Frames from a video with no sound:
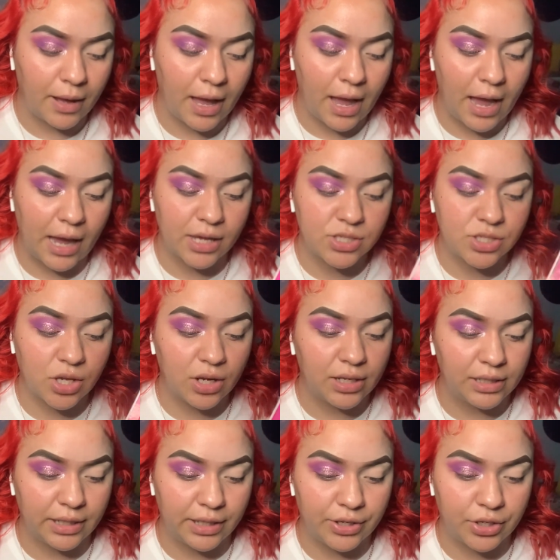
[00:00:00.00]
I saw
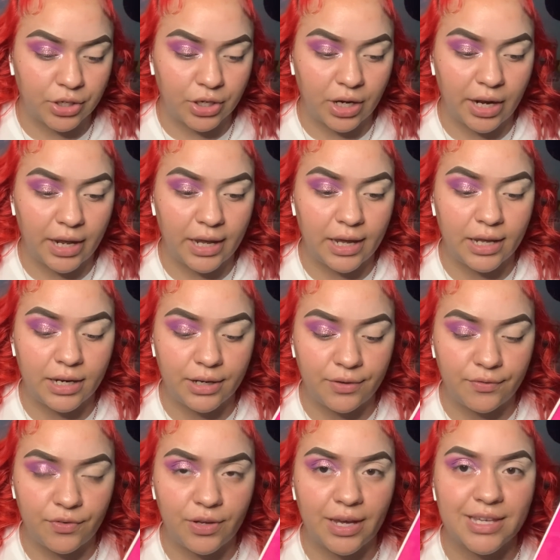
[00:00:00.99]
glitter, and
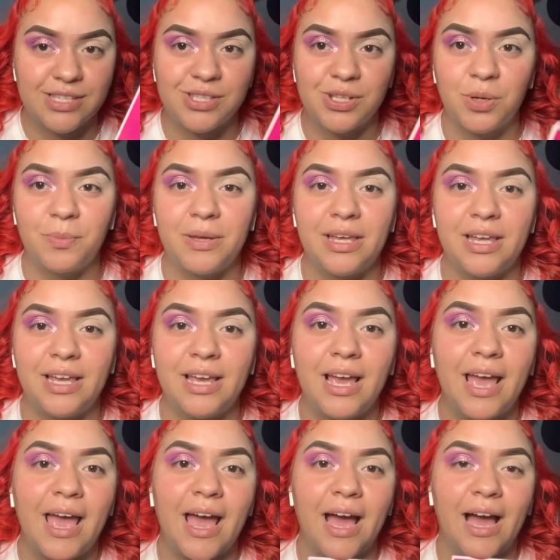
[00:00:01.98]
if you guys know me,
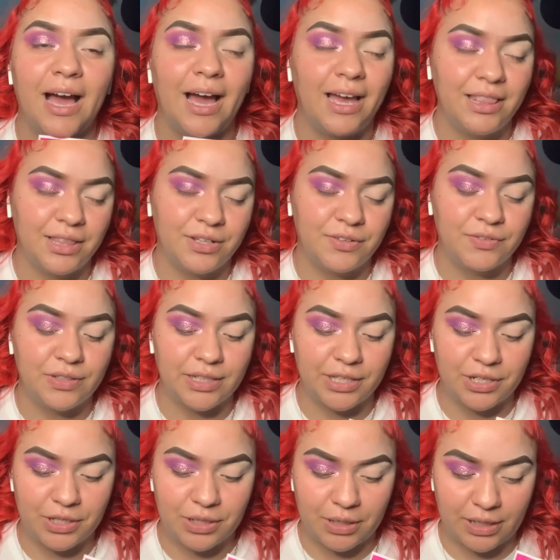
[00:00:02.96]
I love
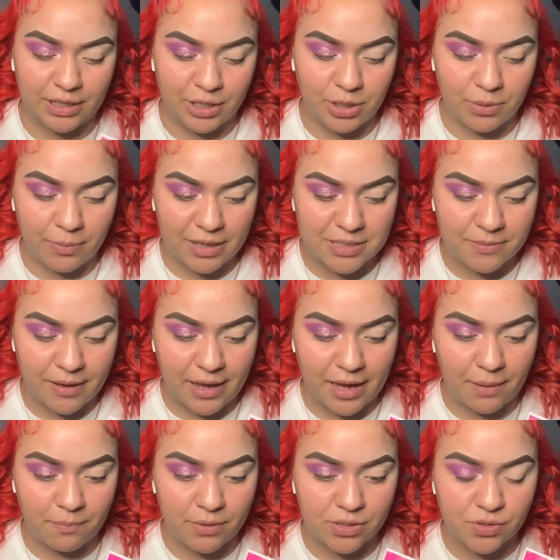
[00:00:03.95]
glitter. Glitter makes me
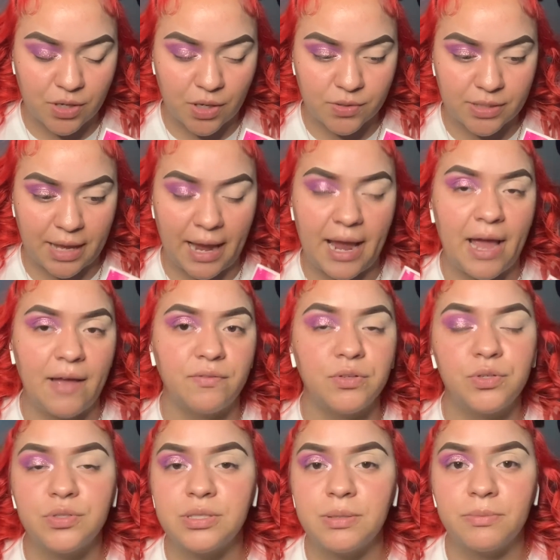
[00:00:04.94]
happy. So I was like, I have to
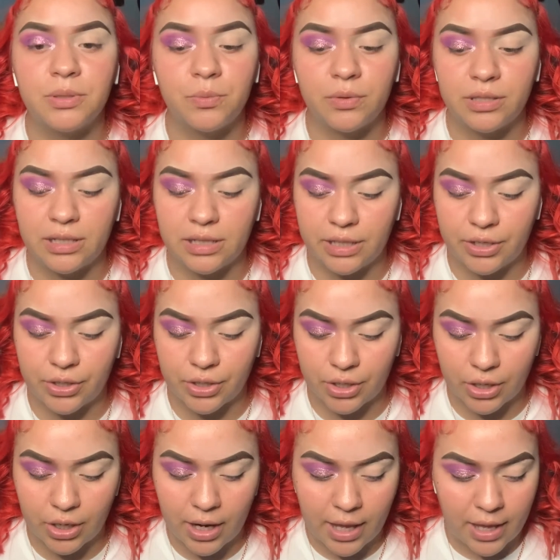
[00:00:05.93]
do something with
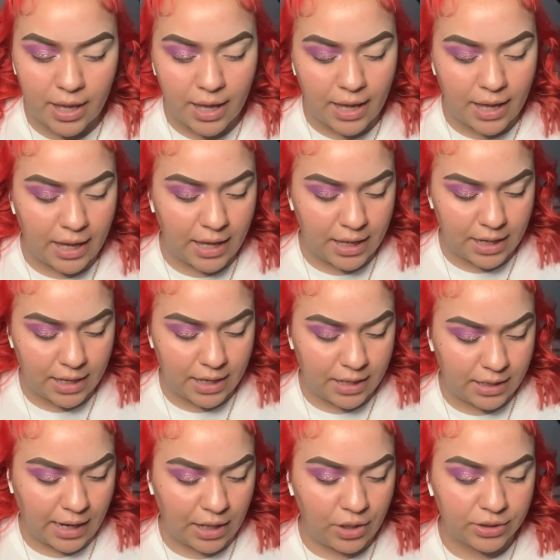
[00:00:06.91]
glitter.
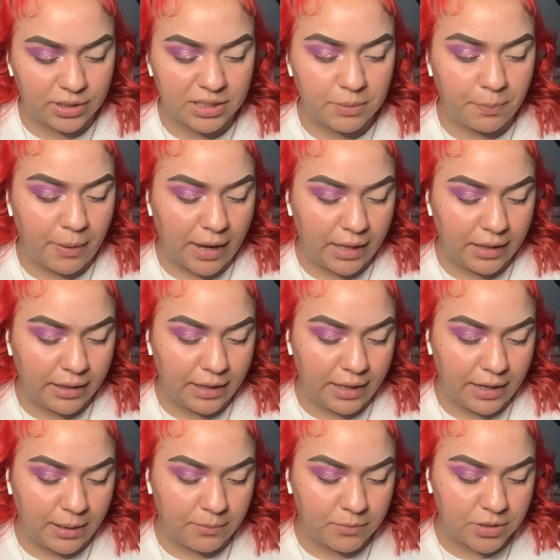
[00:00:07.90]
And I looked at the palette
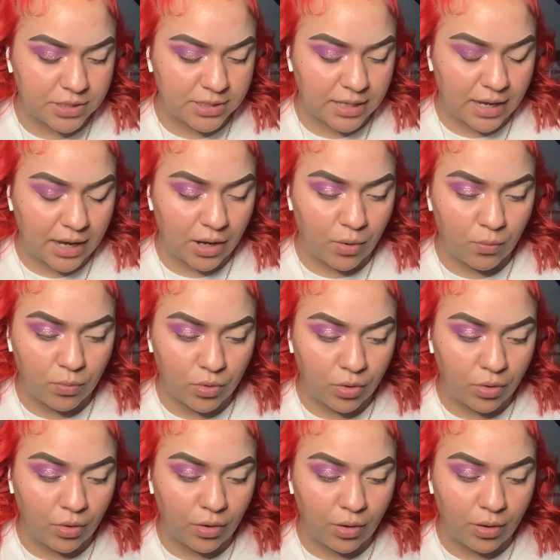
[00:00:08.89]
and I'm just like,
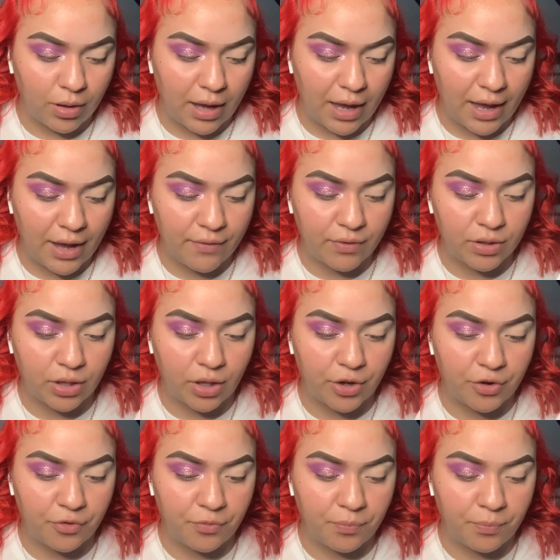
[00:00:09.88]
well, I have a lot
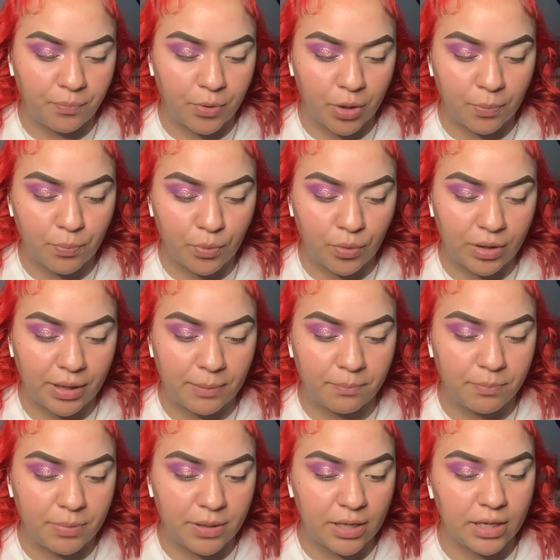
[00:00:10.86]
of purple
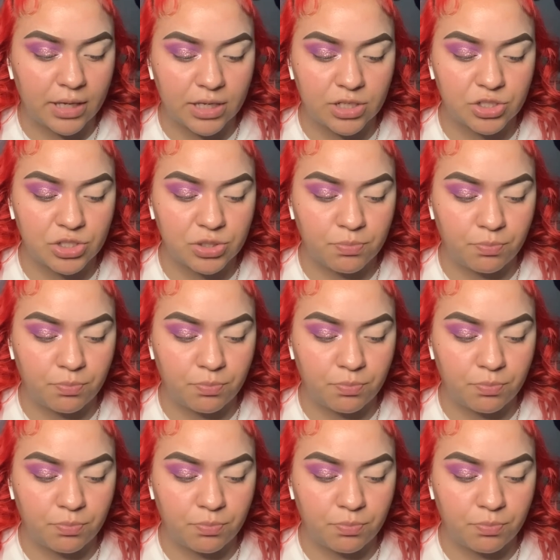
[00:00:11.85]
and pinkish